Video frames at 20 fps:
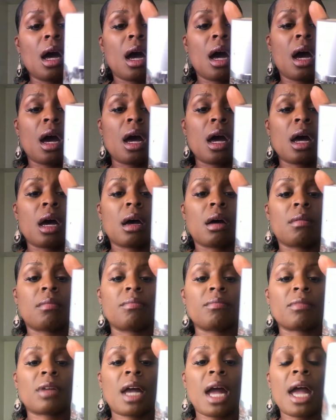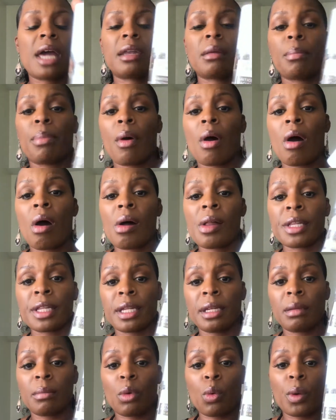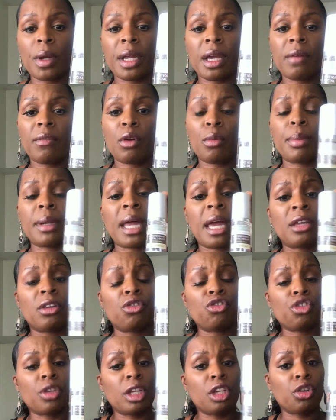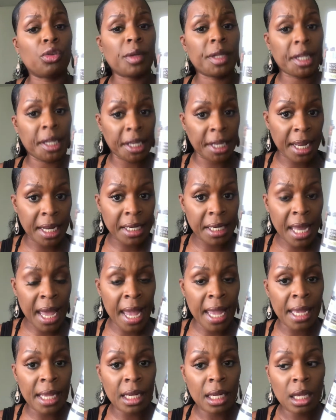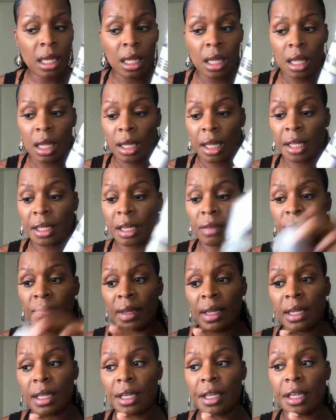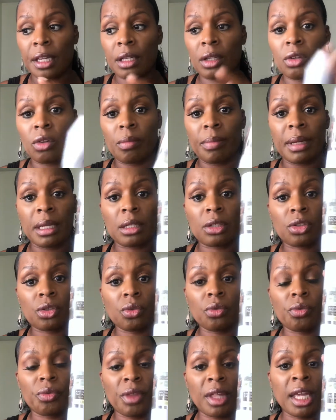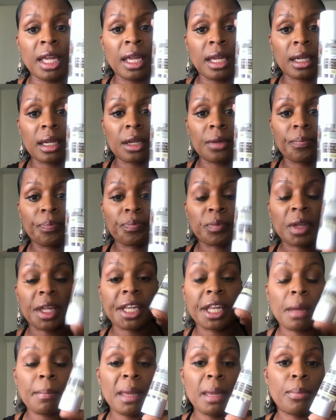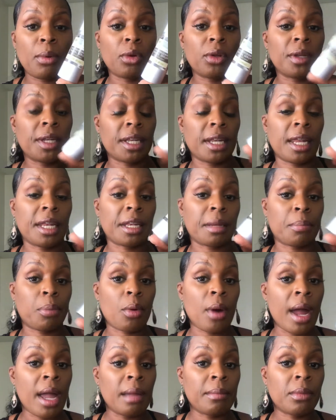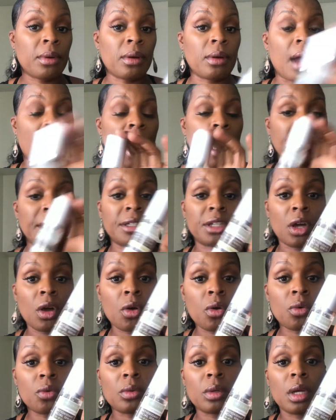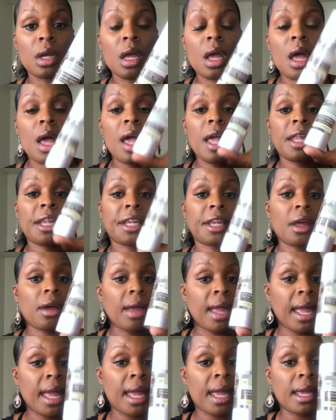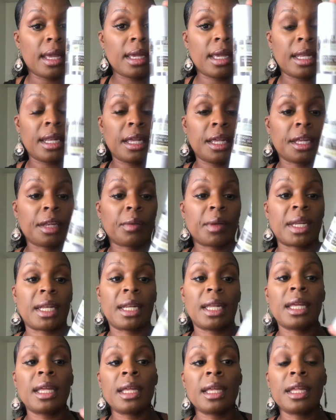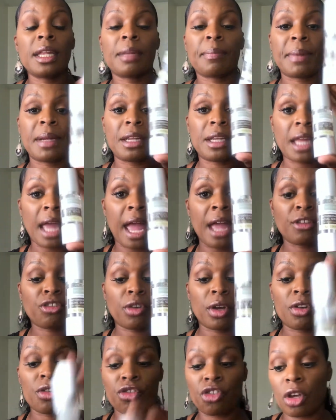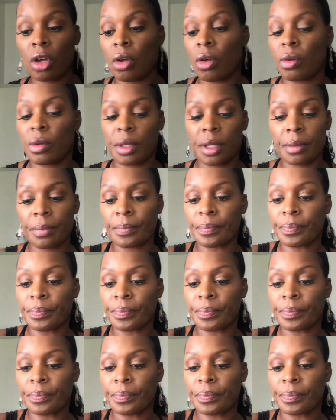kind of balls in them or whatever, but I usually use this at night because I think it's a little bit too thick. Some people use it as a primer. I don't. So hey, it is what it is, but it's at Trader Joe's.